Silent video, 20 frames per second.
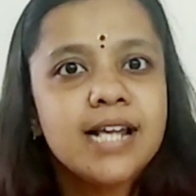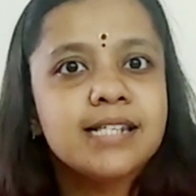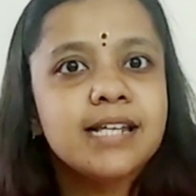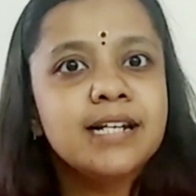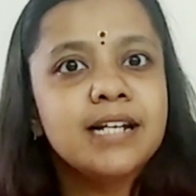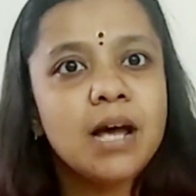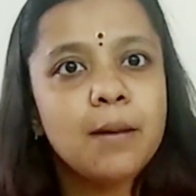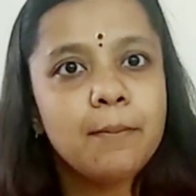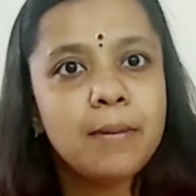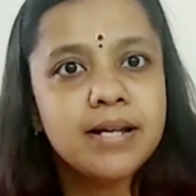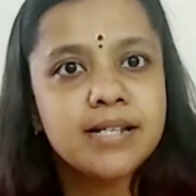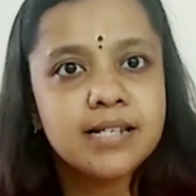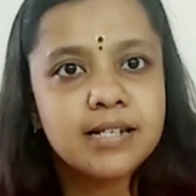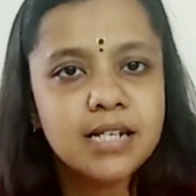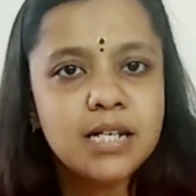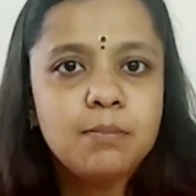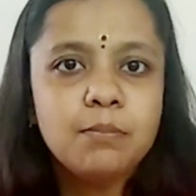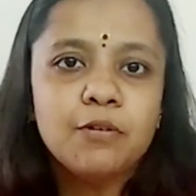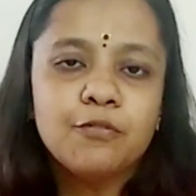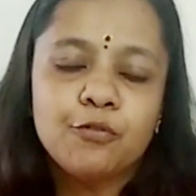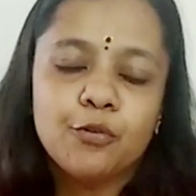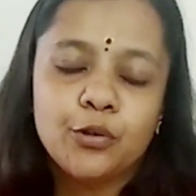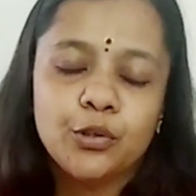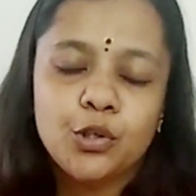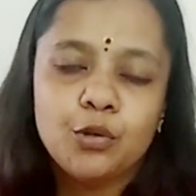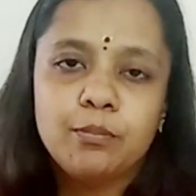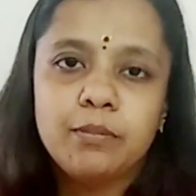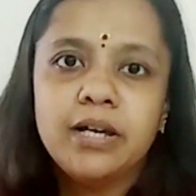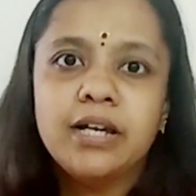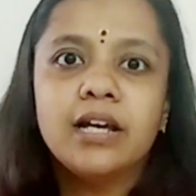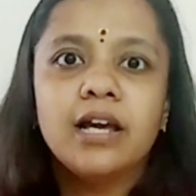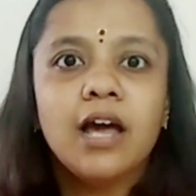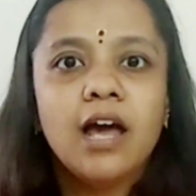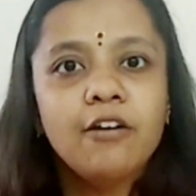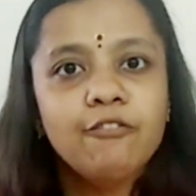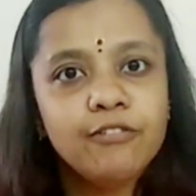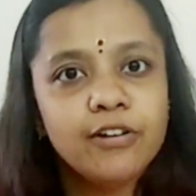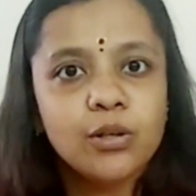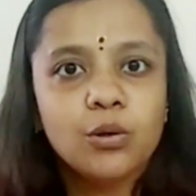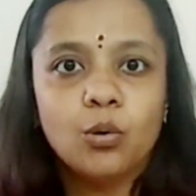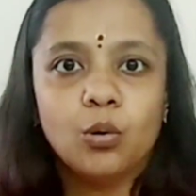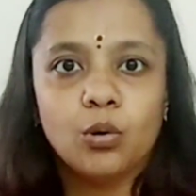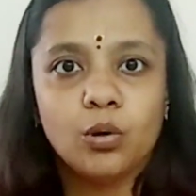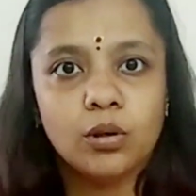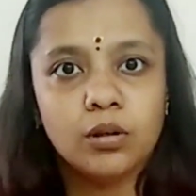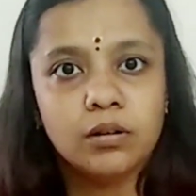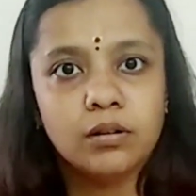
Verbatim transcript: has that capacity before you meet every goal.